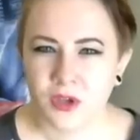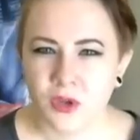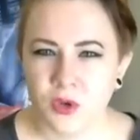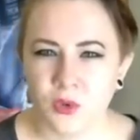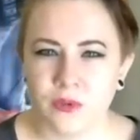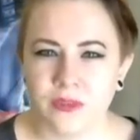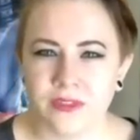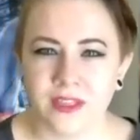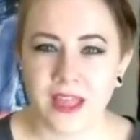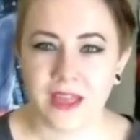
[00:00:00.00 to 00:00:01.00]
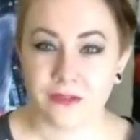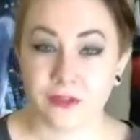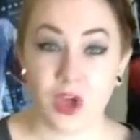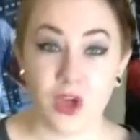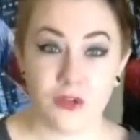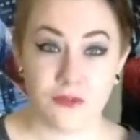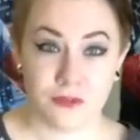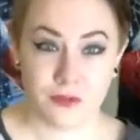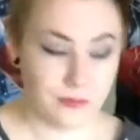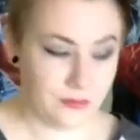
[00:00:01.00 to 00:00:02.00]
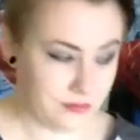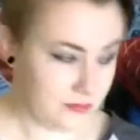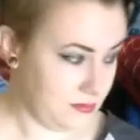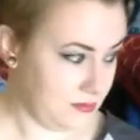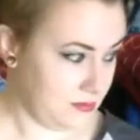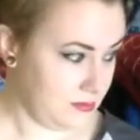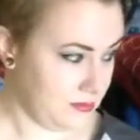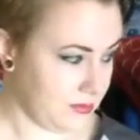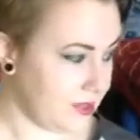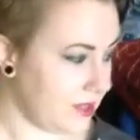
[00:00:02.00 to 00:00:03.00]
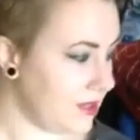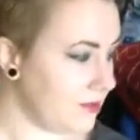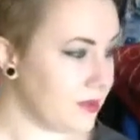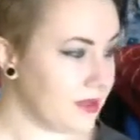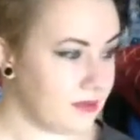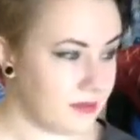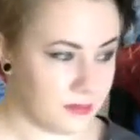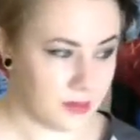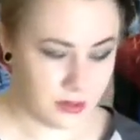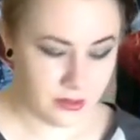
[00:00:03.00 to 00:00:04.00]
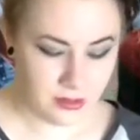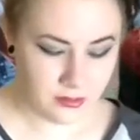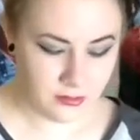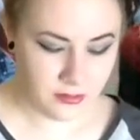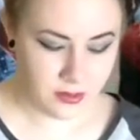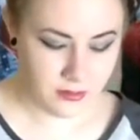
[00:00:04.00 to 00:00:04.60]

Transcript: Who was the last call from? Kitty, please don't knock things over.